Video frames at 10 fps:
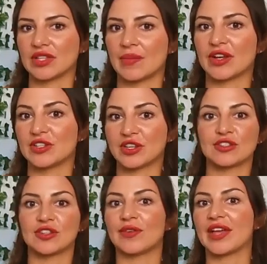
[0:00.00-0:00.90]
Am I just going
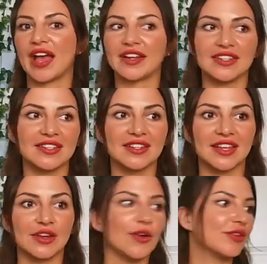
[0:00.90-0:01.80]
to start reacting to
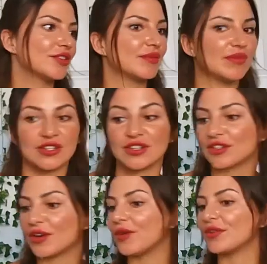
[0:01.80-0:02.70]
like, oh, there's some
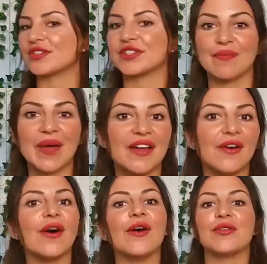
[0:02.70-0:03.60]
dishes, oh, there's some
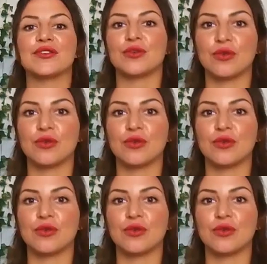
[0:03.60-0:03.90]
mail, oh, there's,